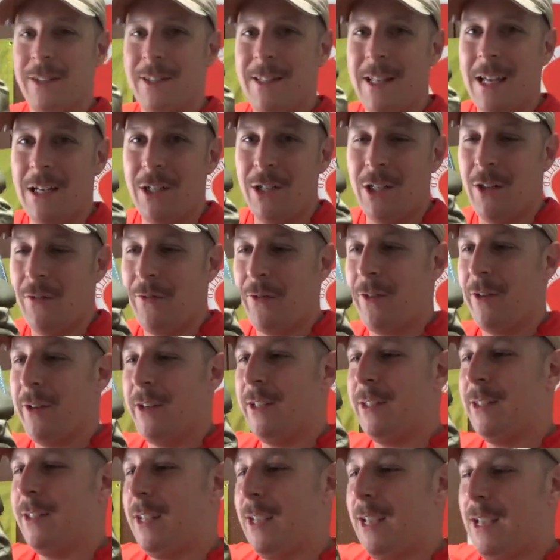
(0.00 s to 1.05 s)
Stay
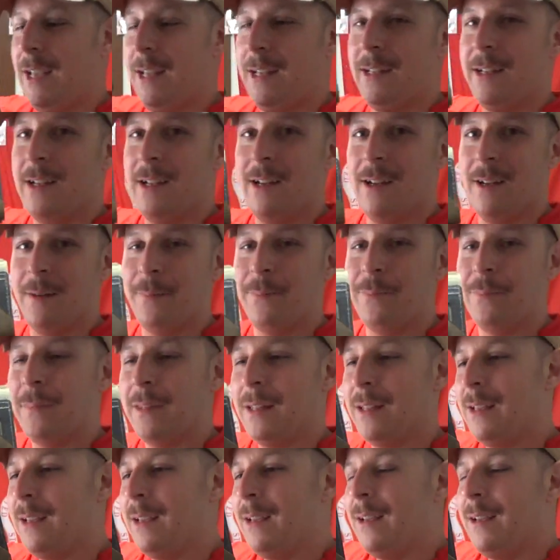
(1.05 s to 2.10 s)
chivalrous, and
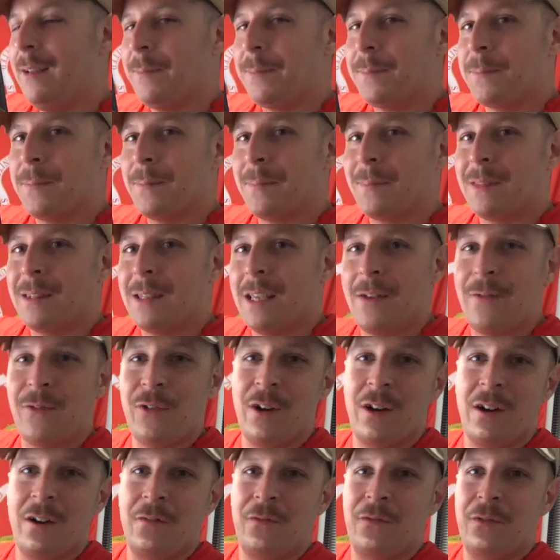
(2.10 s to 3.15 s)
if
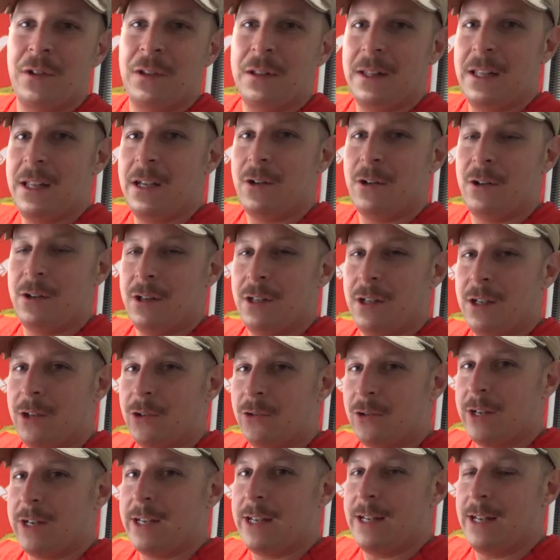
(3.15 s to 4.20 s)
you're of legal
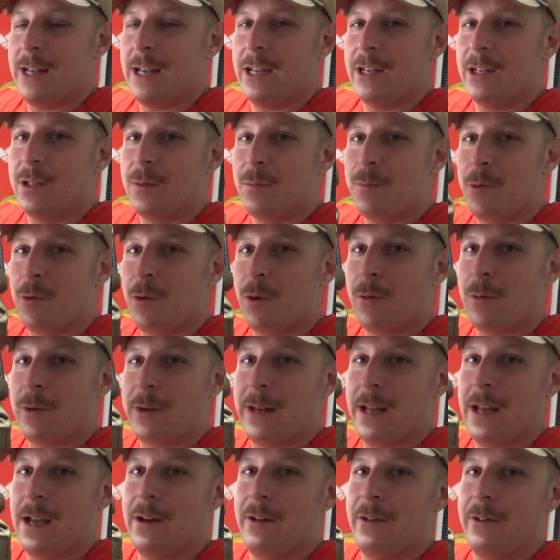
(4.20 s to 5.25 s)
drinking age, pour
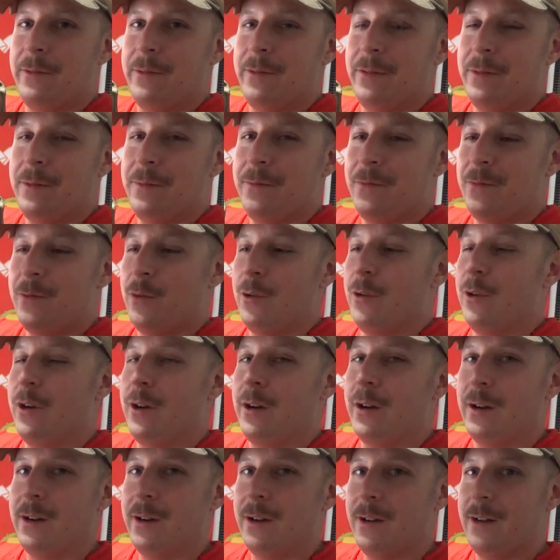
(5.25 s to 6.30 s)
one out
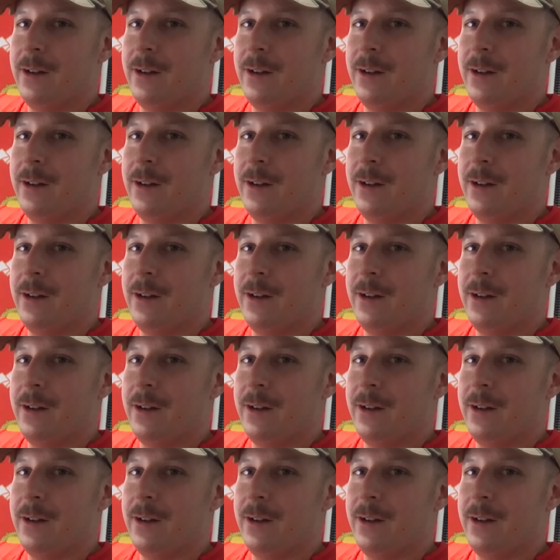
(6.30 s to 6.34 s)
for